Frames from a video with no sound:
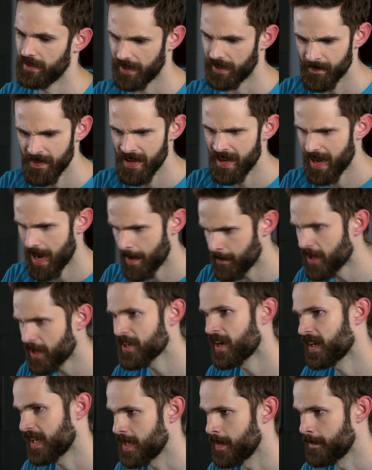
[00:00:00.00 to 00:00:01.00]
Like, I'm not
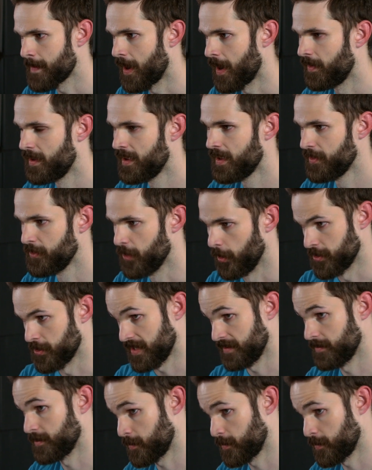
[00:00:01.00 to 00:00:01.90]
talking about those